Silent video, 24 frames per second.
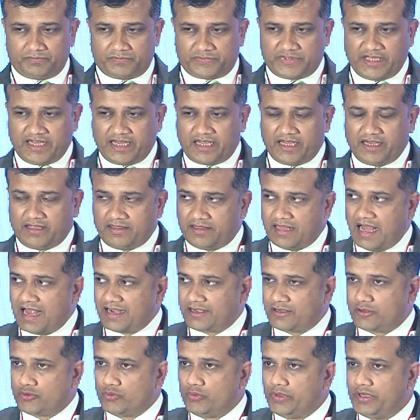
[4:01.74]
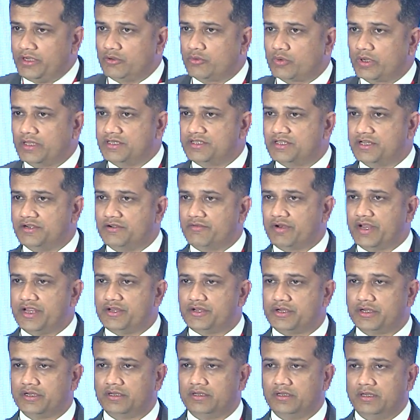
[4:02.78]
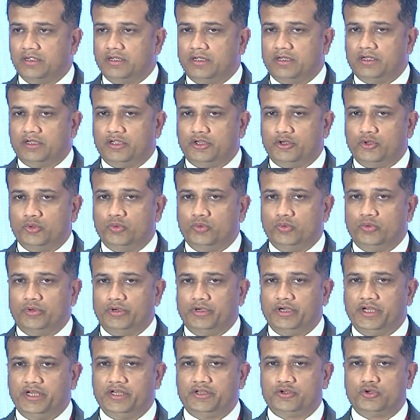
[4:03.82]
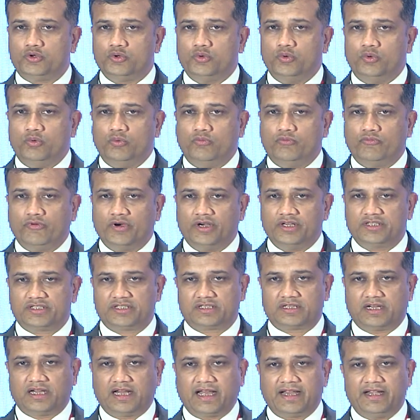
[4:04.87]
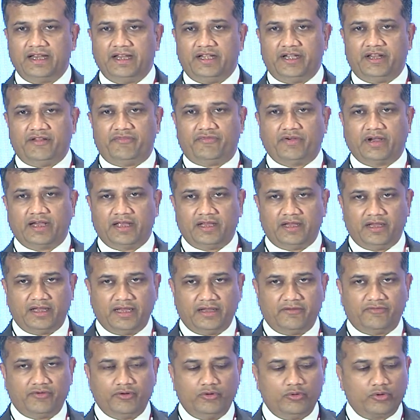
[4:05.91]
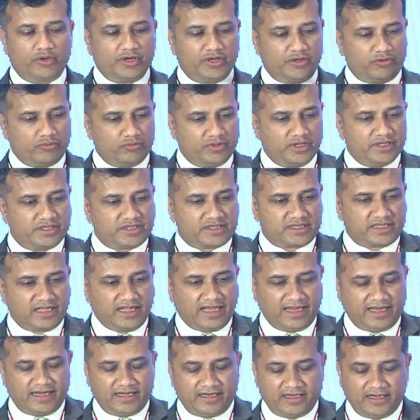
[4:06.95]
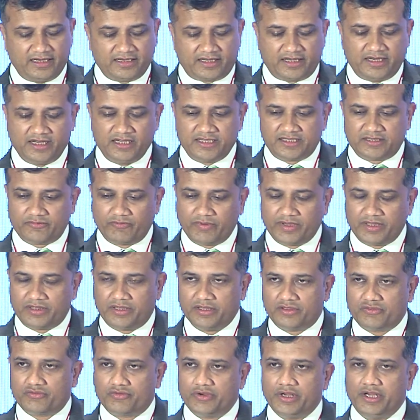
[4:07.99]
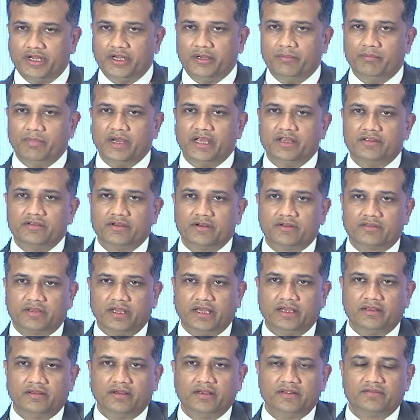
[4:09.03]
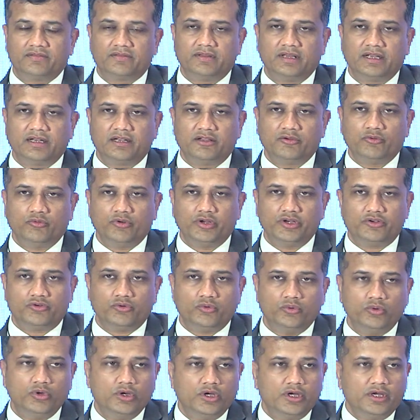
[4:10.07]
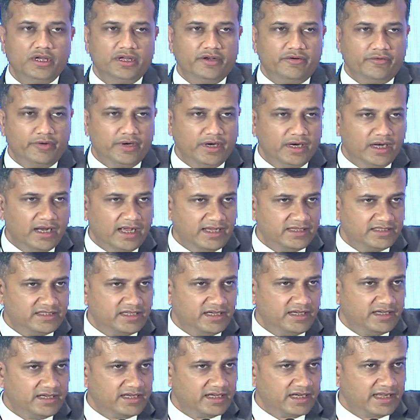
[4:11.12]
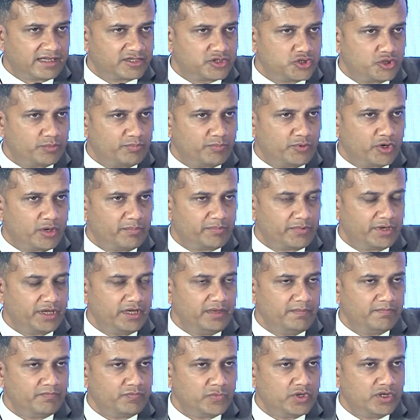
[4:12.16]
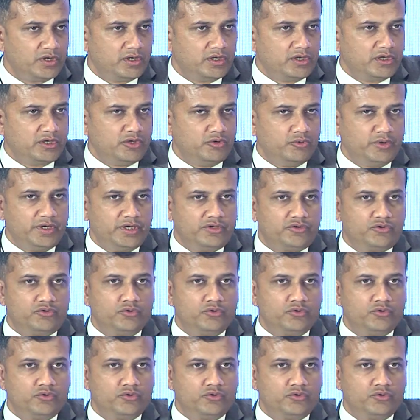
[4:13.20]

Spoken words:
Taking that two into consideration, you need to first identify, if you look into this slide, it deals with the three major things is that you need to realize the intellectual property, you need